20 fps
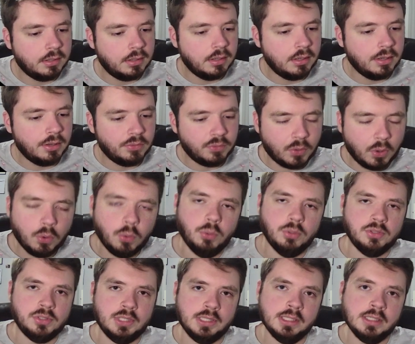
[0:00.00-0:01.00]
Of
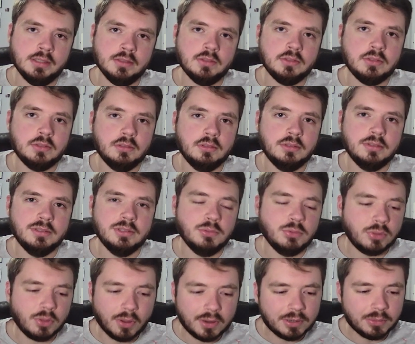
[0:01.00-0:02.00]
course it is. You
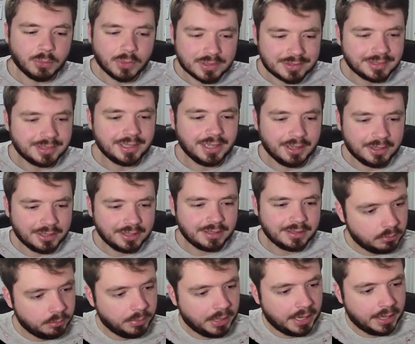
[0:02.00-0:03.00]
thought it wasn't
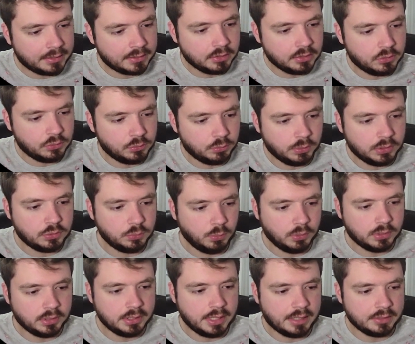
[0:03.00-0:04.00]
gonna? Back to the switch.
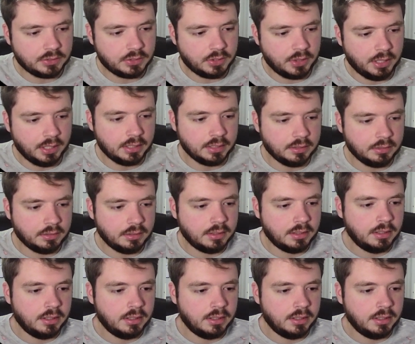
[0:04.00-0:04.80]
One last thing.